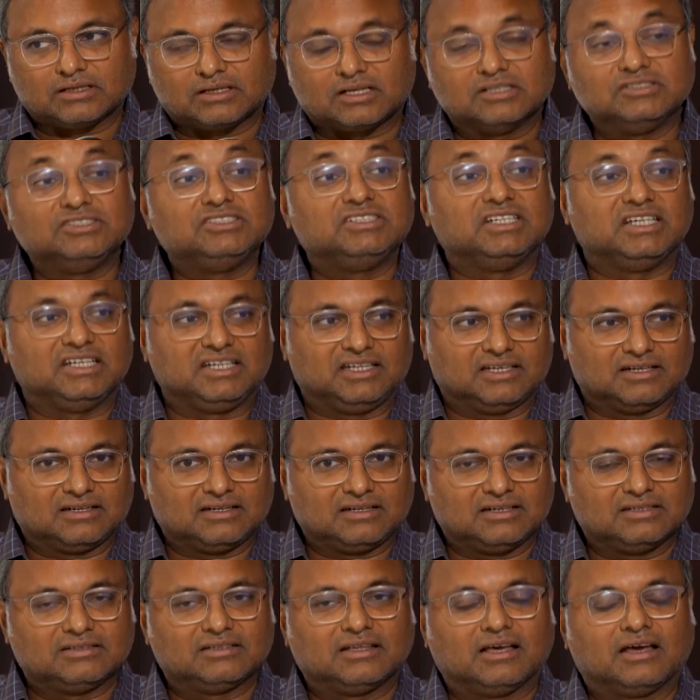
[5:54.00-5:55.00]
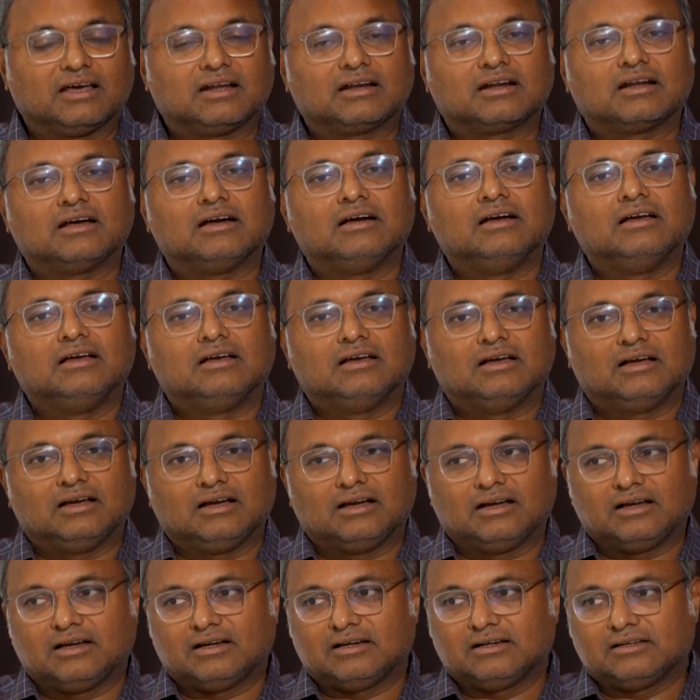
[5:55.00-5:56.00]
congenial in
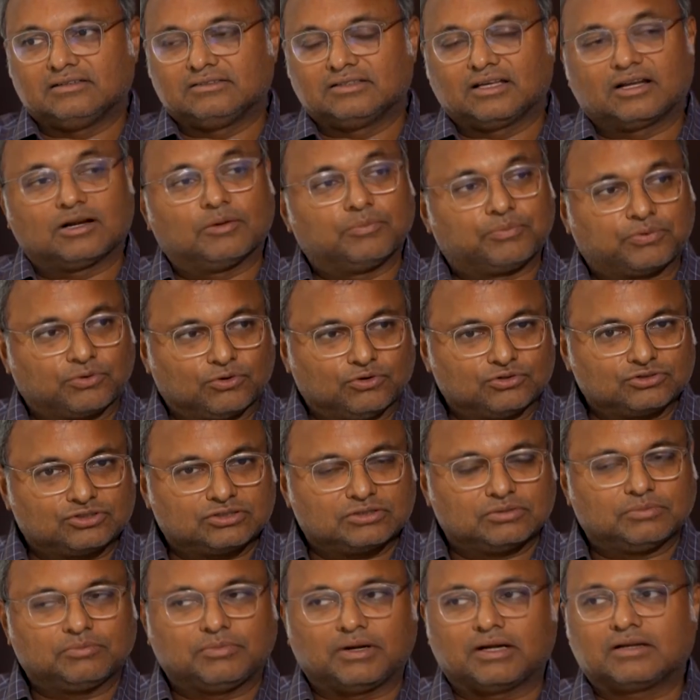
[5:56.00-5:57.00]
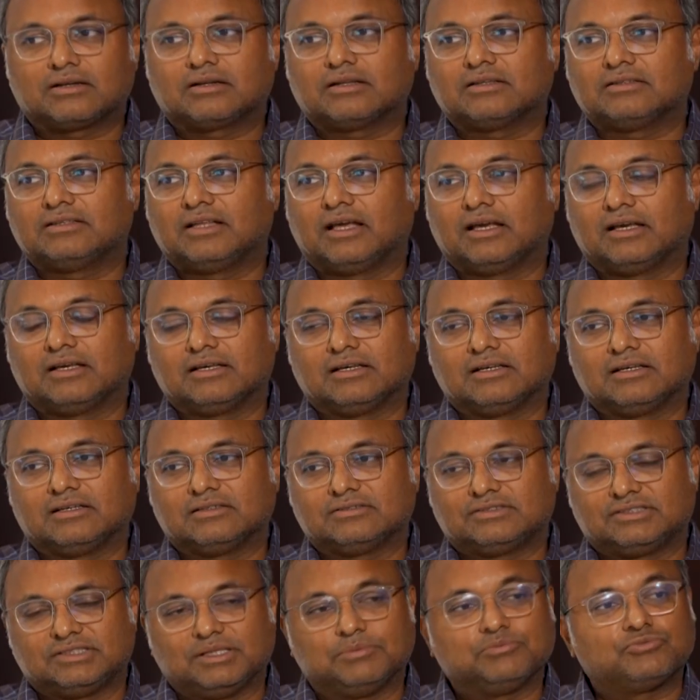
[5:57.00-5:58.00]
their approach. But
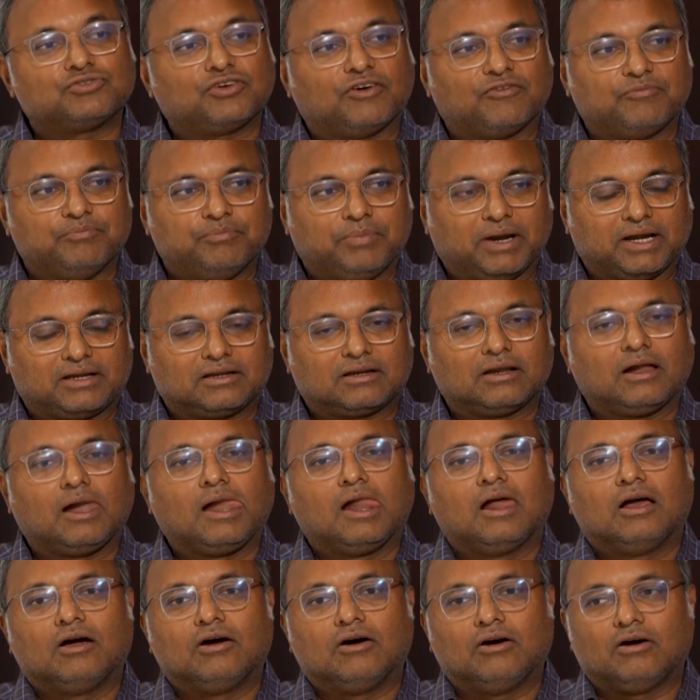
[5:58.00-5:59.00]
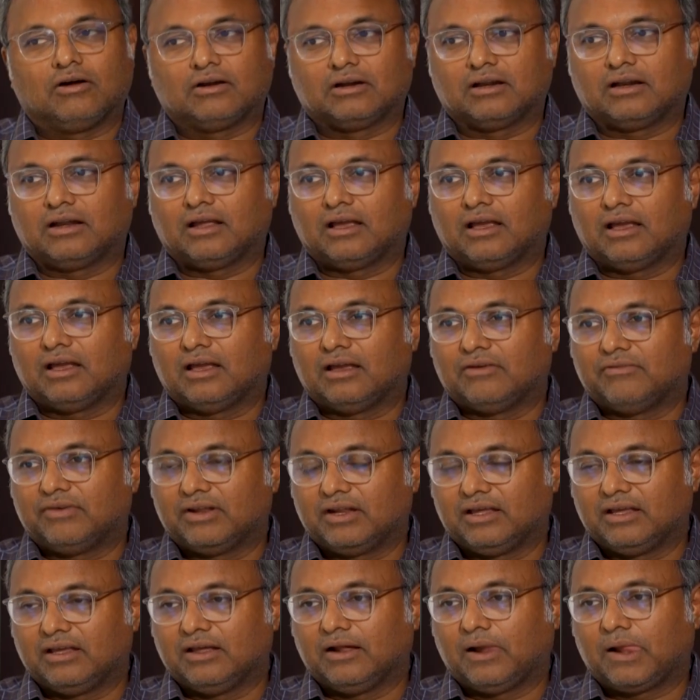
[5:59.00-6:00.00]
they seem to have bet on a
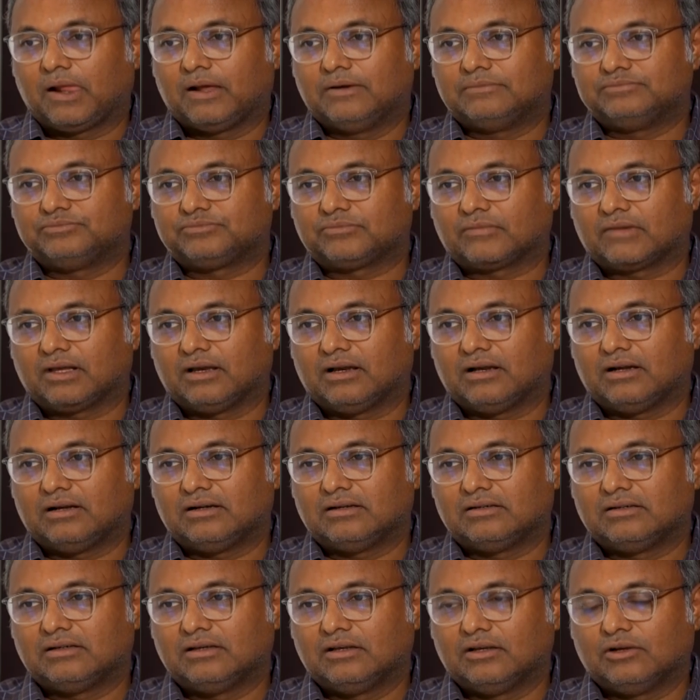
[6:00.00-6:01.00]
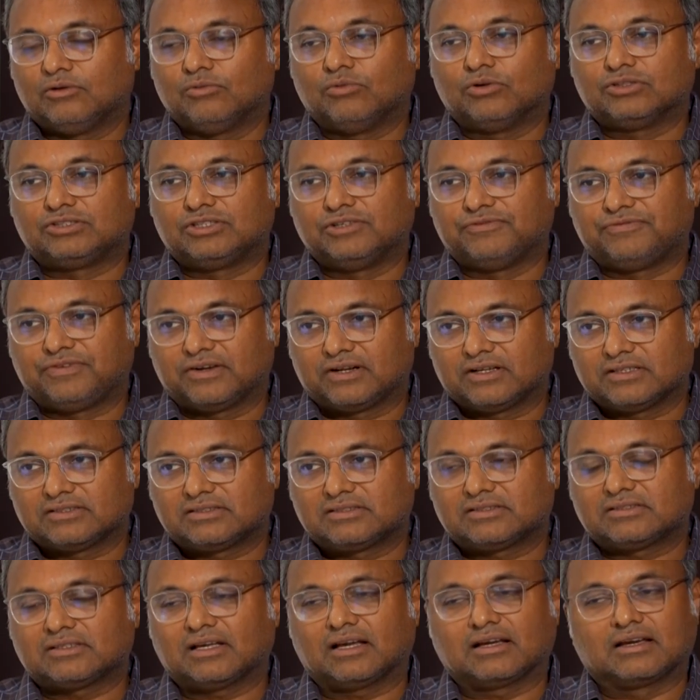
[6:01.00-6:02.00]
very
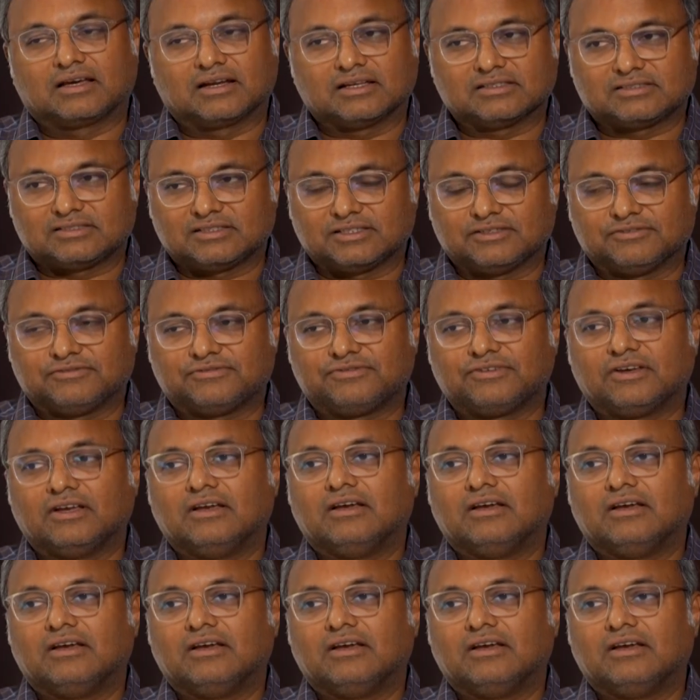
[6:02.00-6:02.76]
vociferous, aggressive